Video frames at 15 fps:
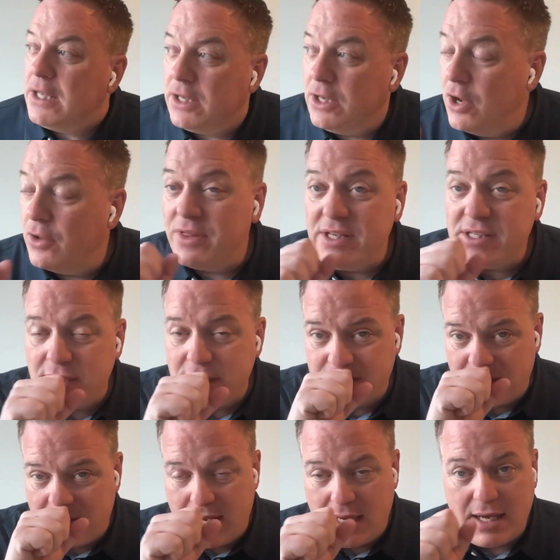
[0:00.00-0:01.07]
This
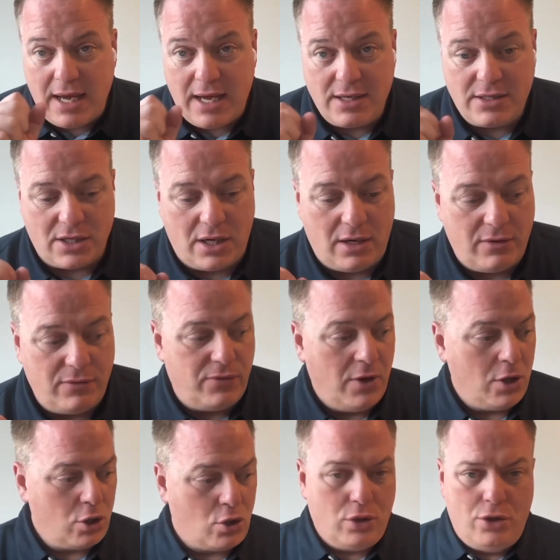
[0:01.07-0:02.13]
is a case of
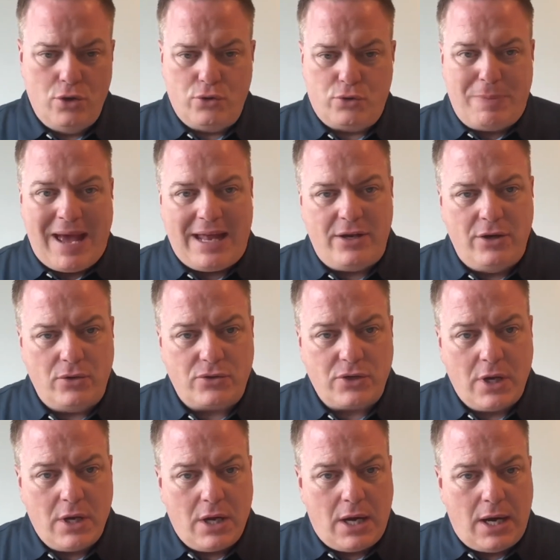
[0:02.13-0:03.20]
good news, bad news.
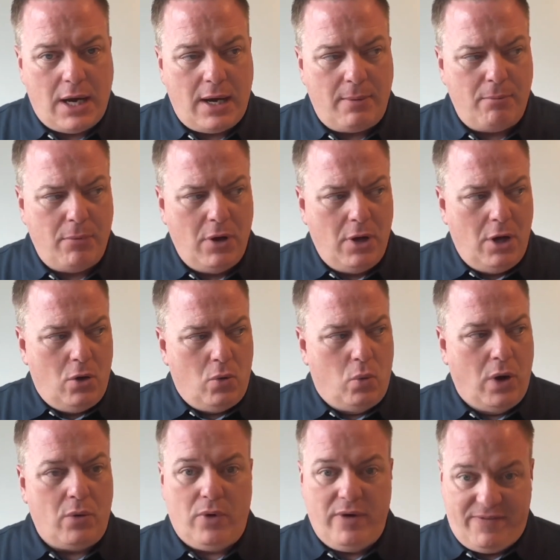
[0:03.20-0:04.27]

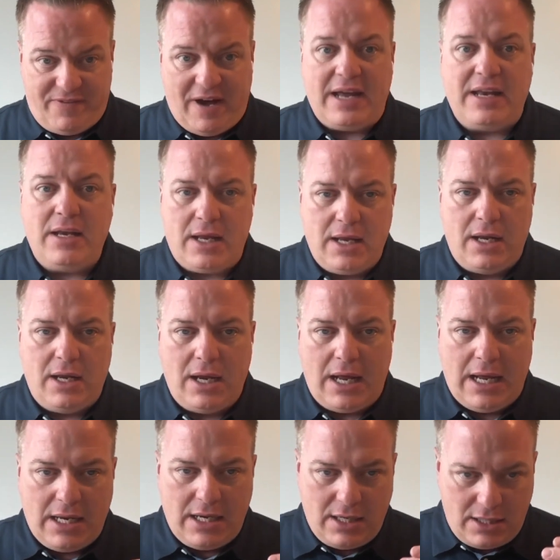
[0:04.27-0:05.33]
What we find in
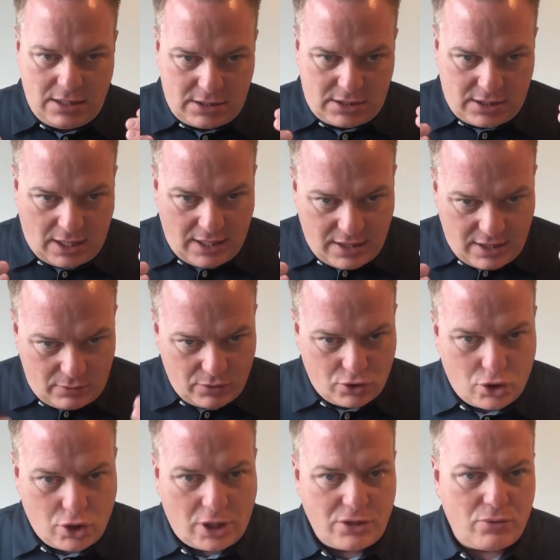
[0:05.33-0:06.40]
a study that was
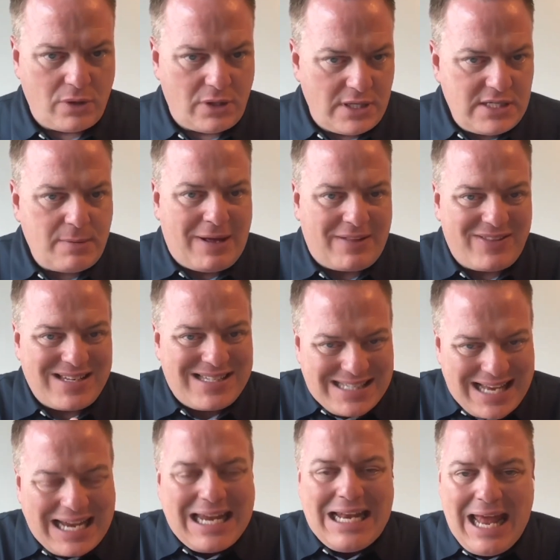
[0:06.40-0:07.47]
just released about the
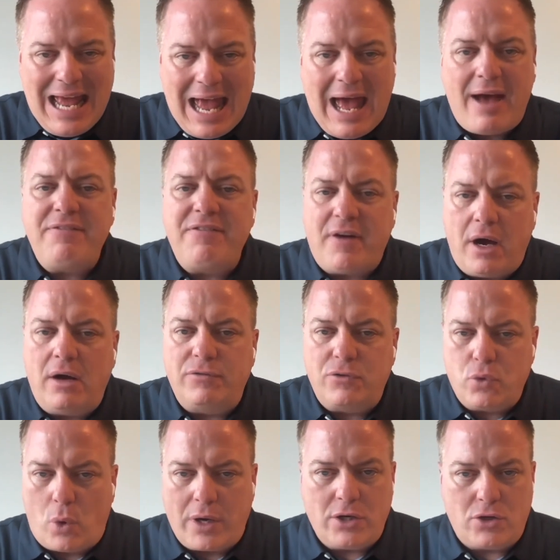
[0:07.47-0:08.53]
second half of
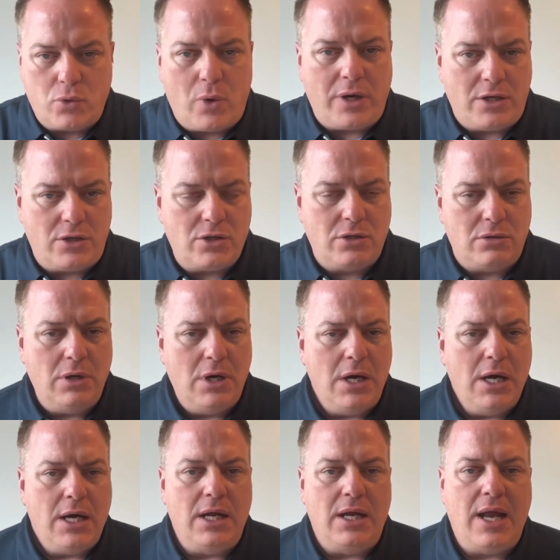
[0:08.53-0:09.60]
2022
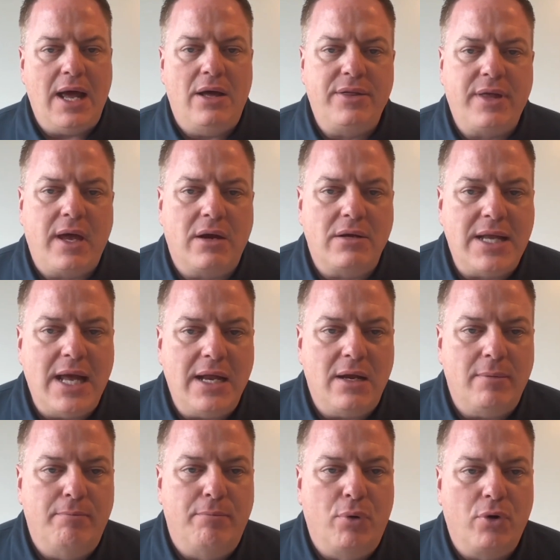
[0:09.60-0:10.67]
in healthcare
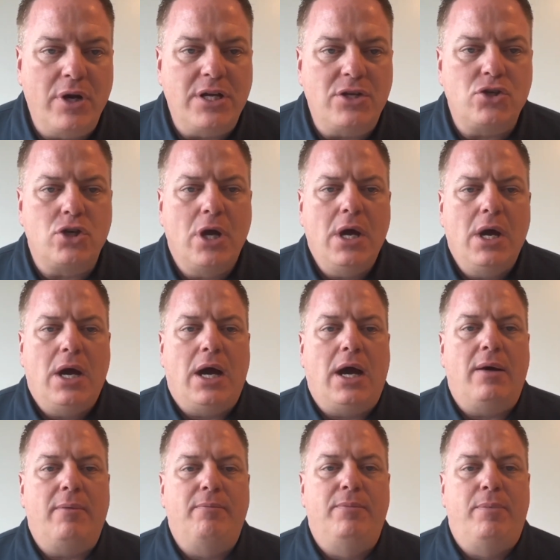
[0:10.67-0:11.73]
data breach,
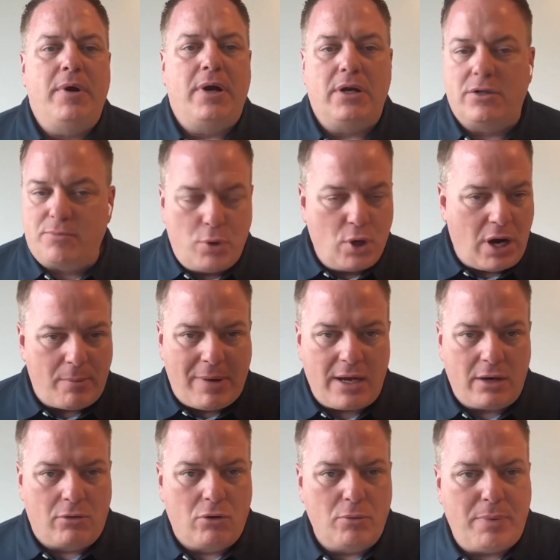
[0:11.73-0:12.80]
it's put out by
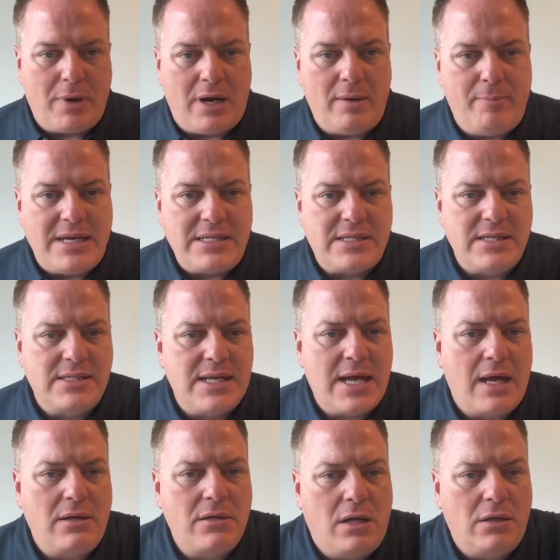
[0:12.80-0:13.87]
a group based in
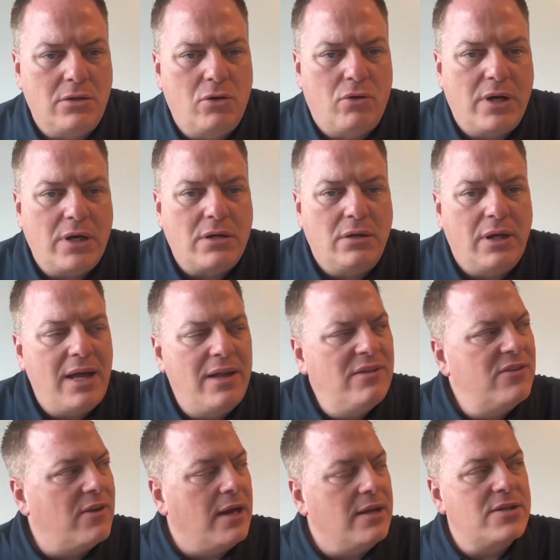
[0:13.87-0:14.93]
Seattle called Critical
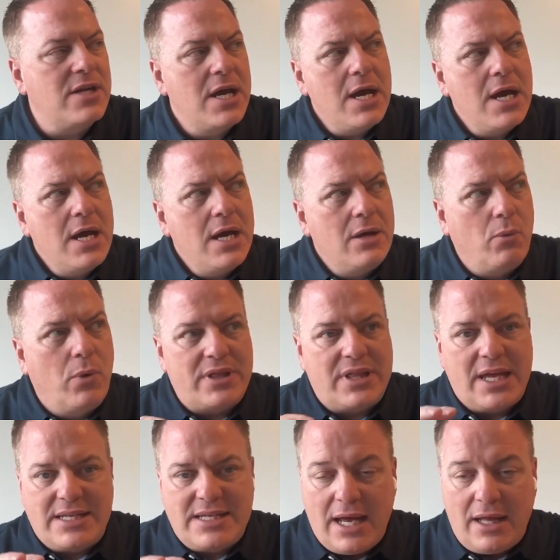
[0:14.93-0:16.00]
Insights. What
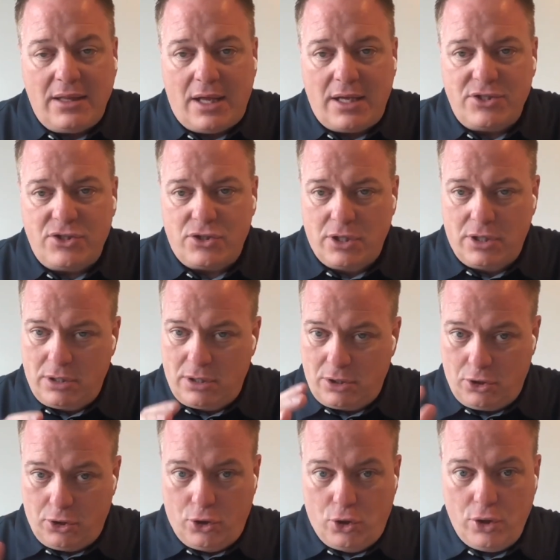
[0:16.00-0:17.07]
they tell us,
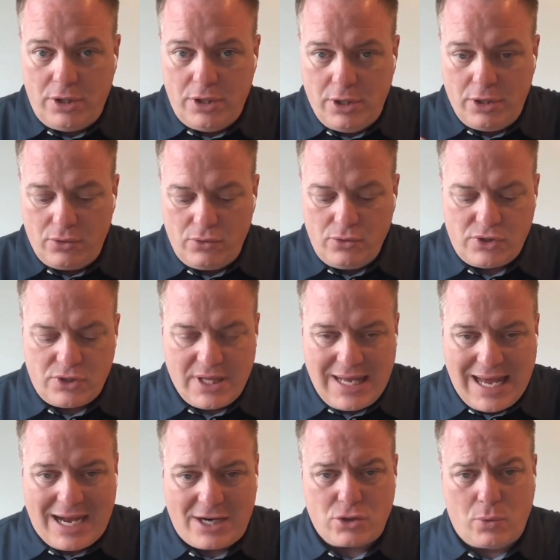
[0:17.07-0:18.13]
good news, the
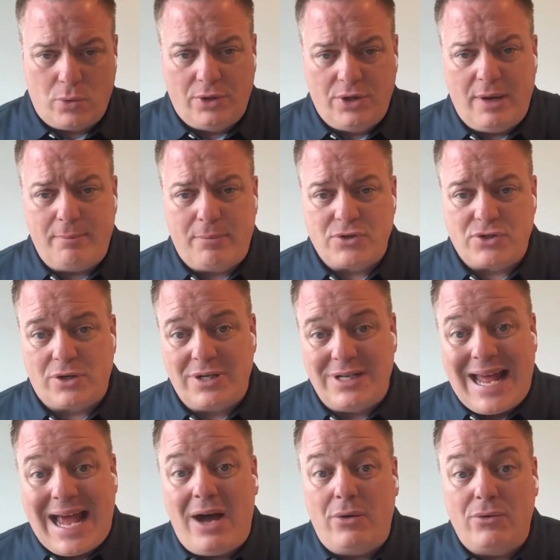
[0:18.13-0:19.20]
actual numbers are
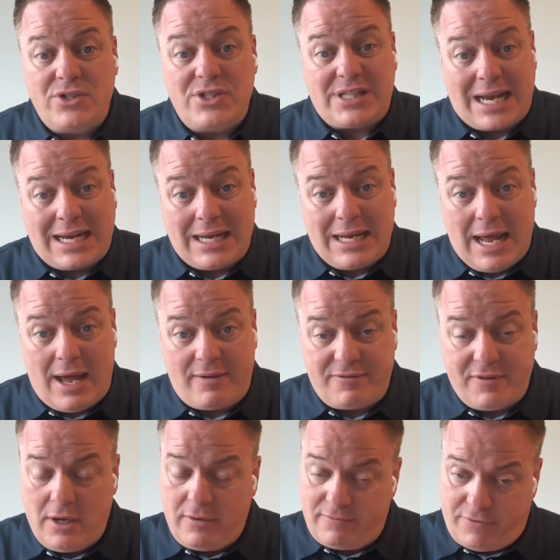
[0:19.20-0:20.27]
down second
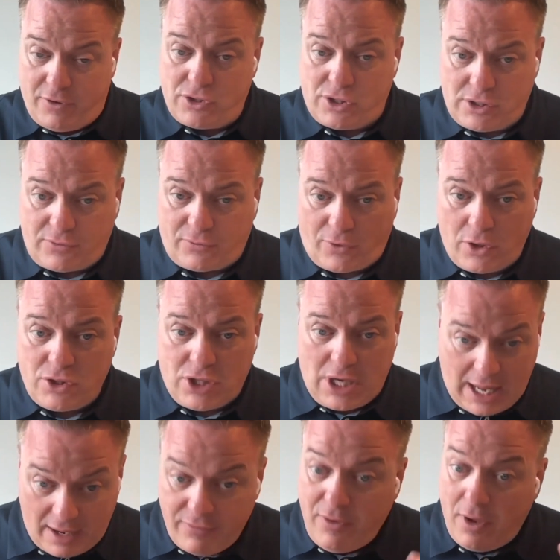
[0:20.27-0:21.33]
half versus first
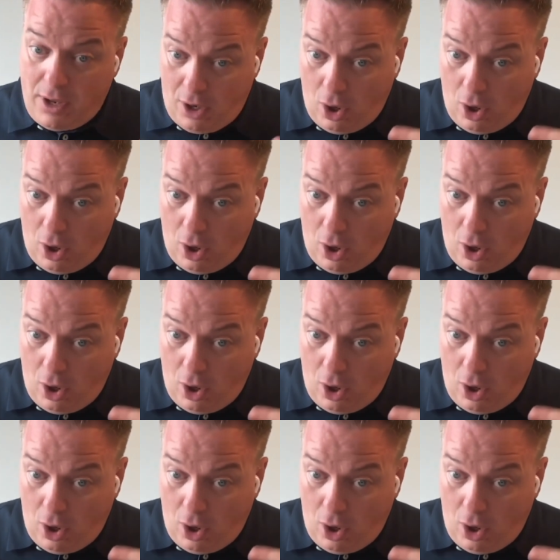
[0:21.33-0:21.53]
half.